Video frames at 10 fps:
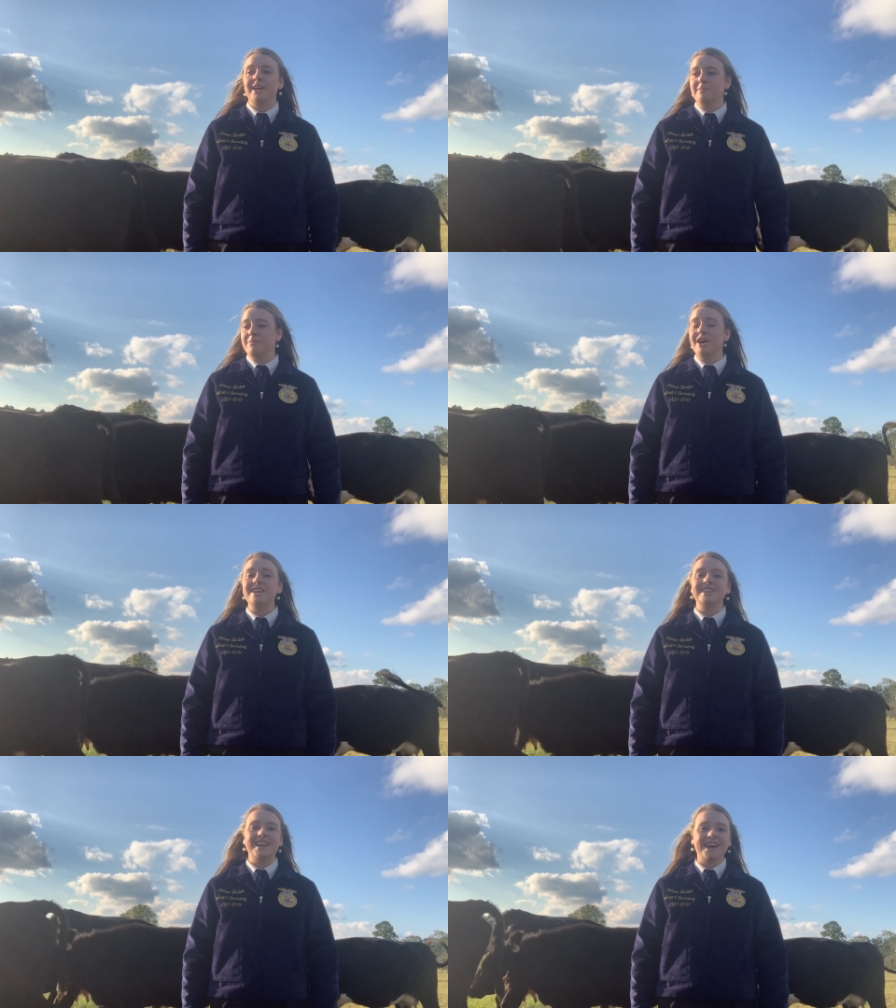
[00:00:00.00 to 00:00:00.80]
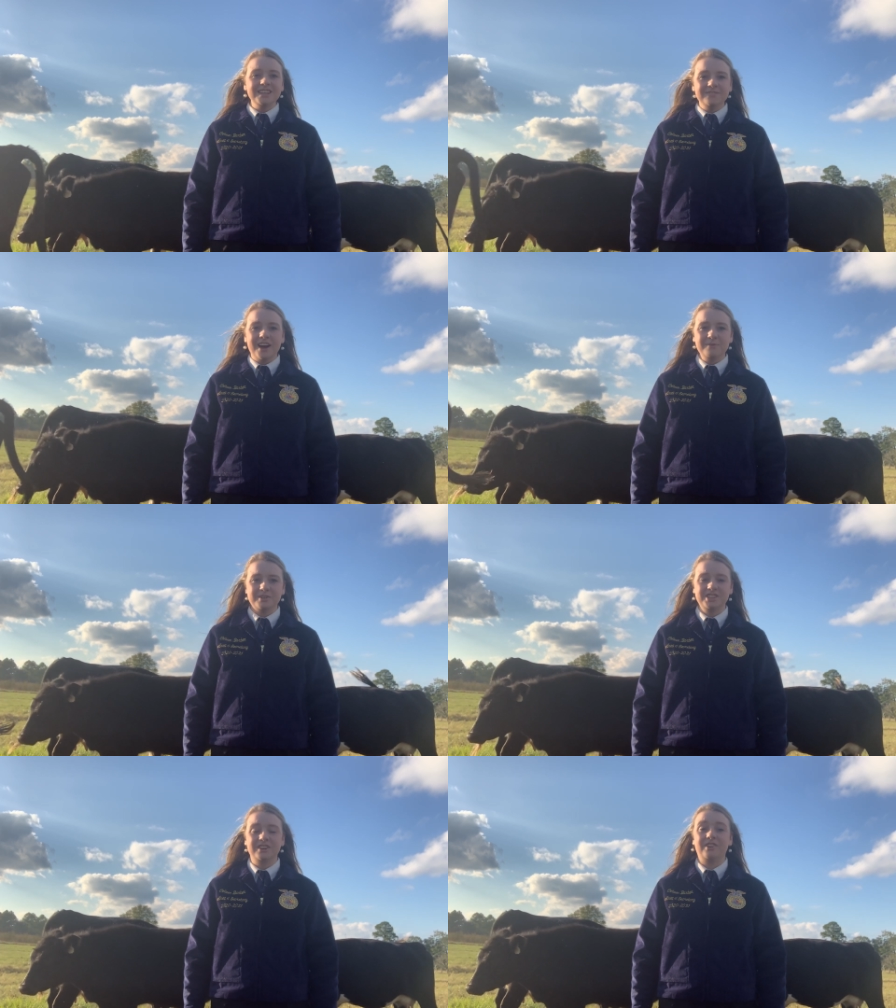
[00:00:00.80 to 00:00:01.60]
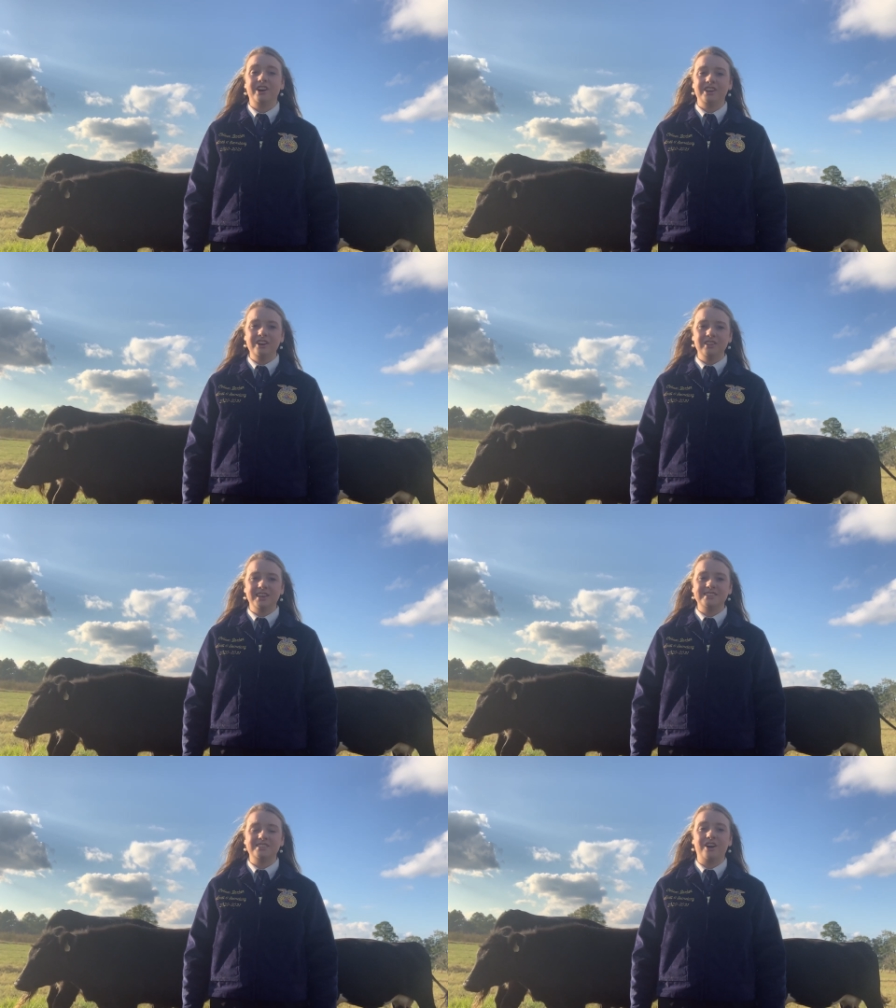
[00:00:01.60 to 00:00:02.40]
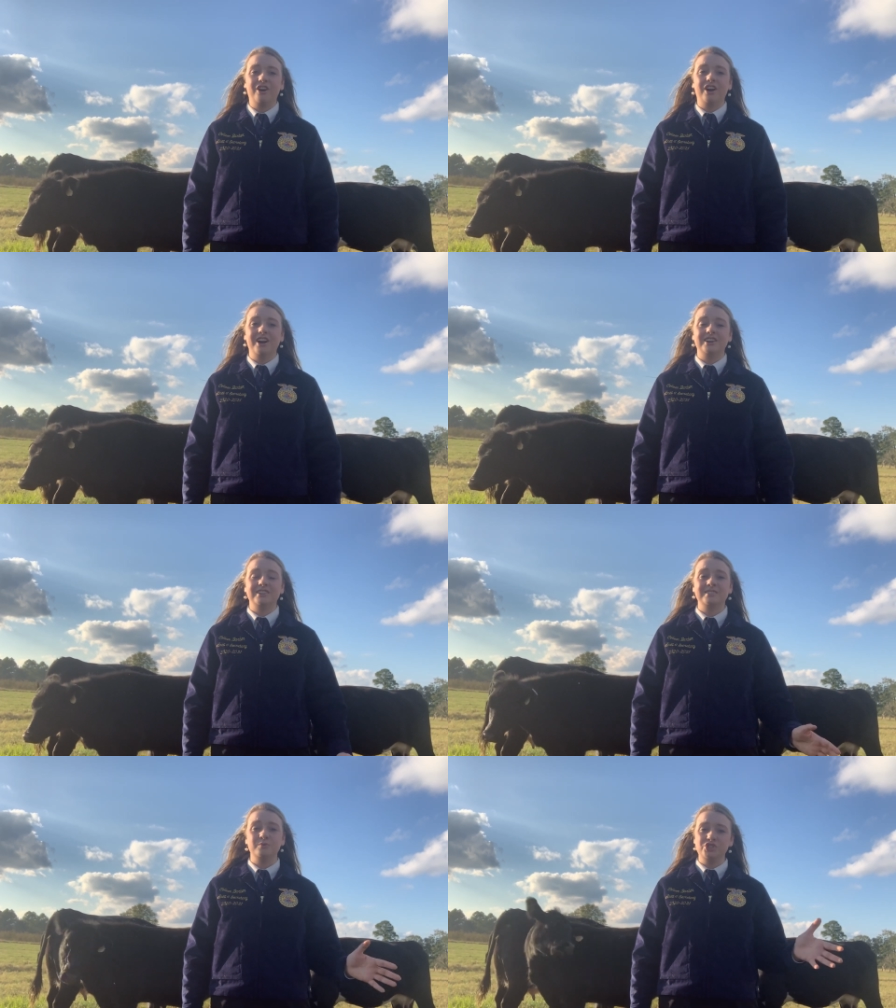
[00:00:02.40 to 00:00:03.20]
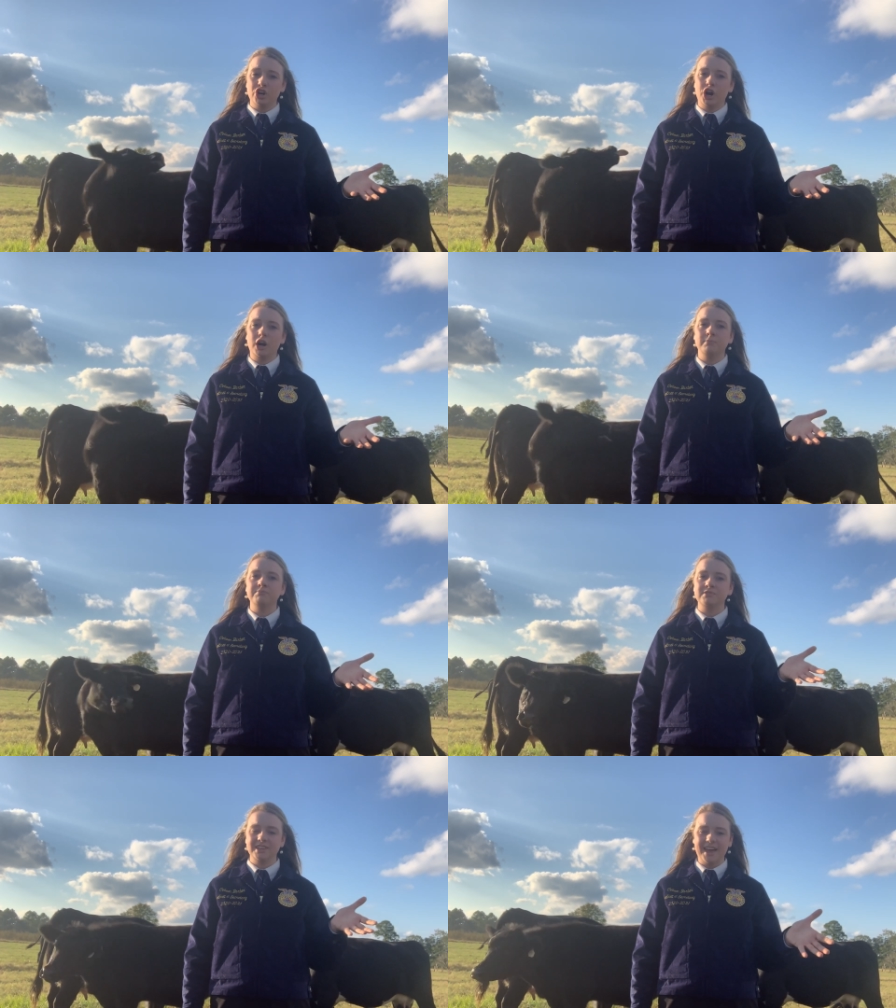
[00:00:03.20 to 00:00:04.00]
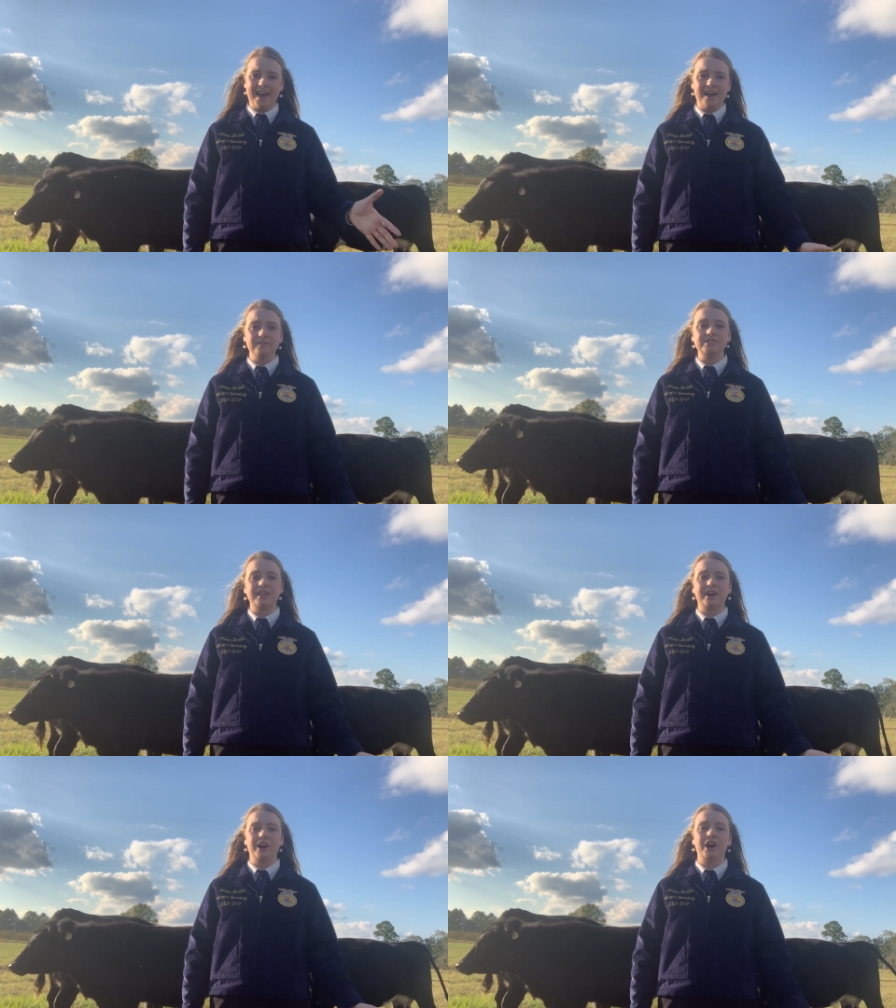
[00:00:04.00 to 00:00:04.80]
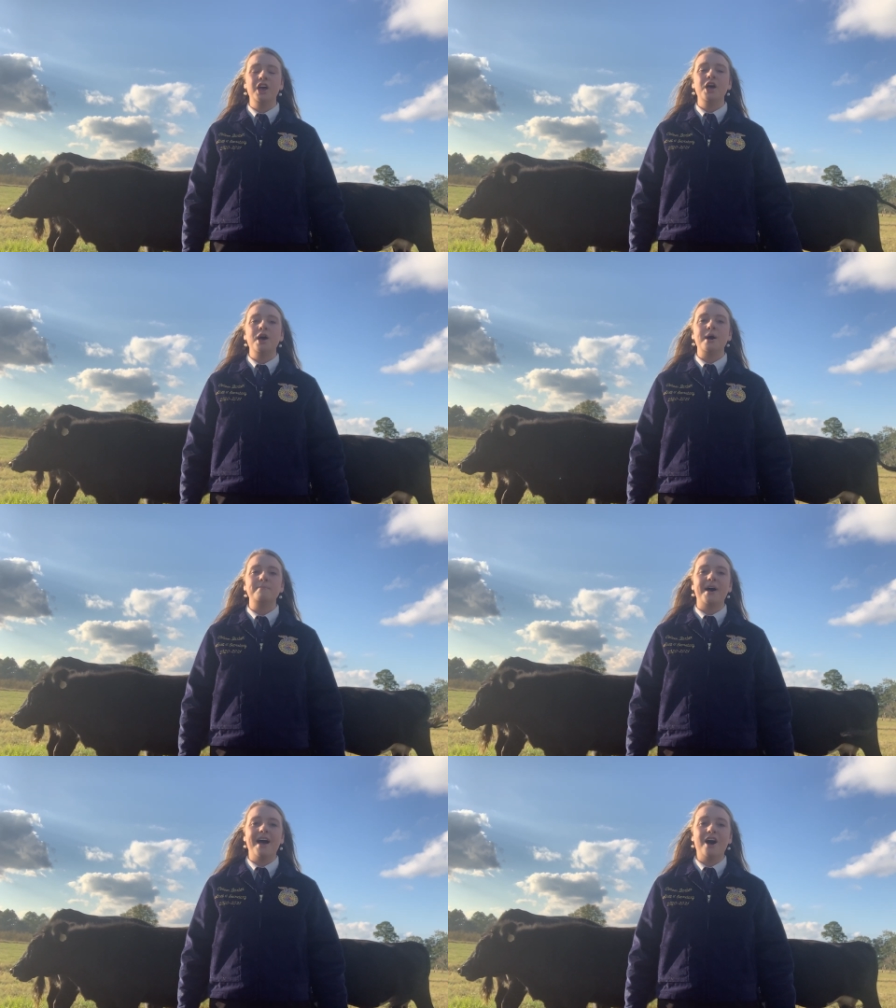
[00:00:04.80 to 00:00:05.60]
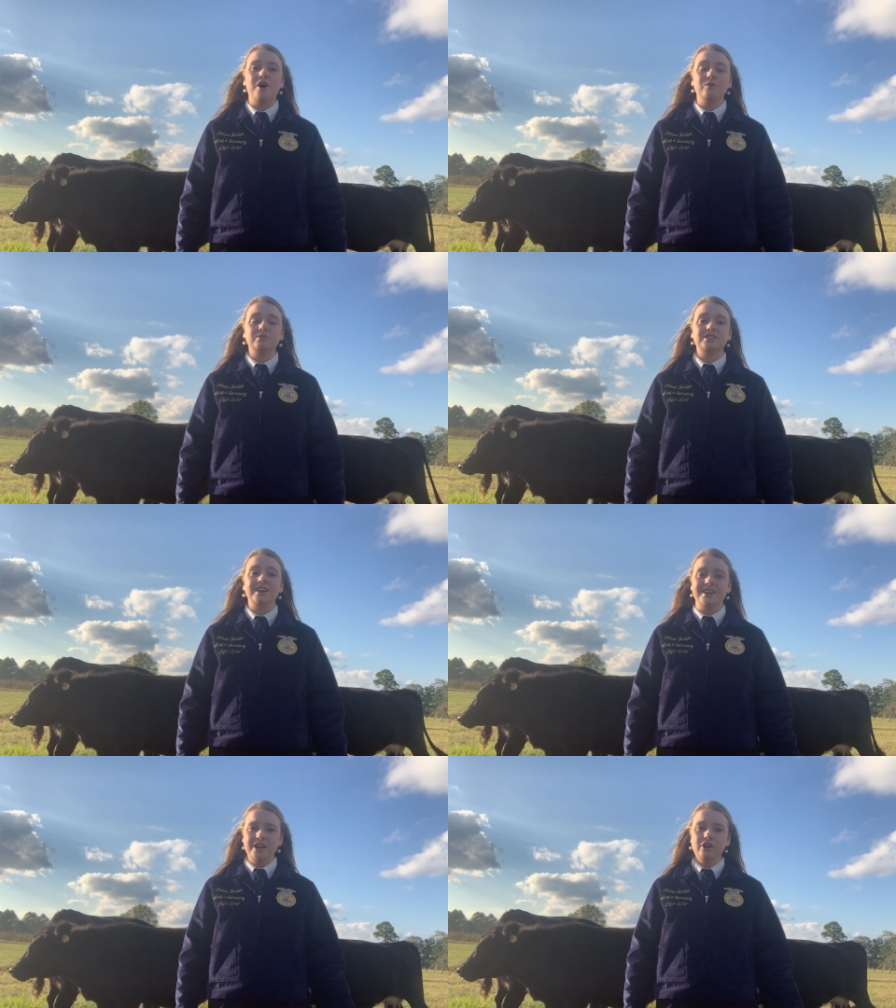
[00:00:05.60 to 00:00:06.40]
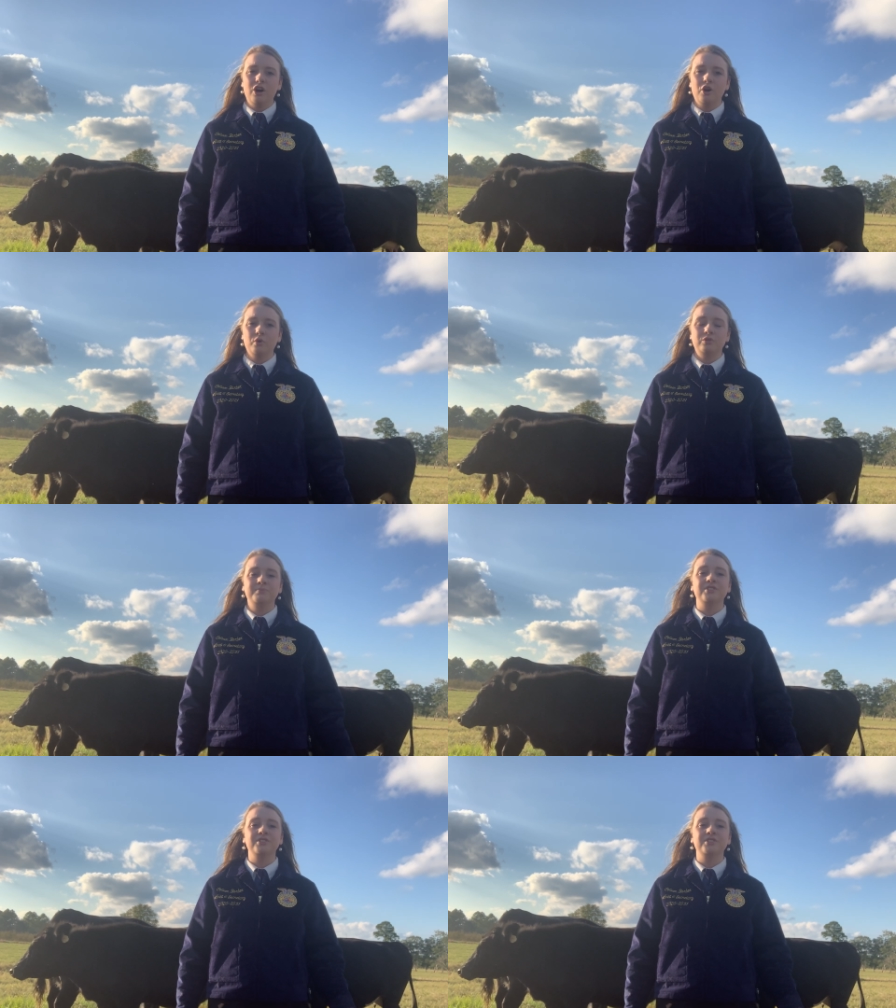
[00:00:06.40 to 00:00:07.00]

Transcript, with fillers: but 95% of our yearlings are, which are calves that are about a year old,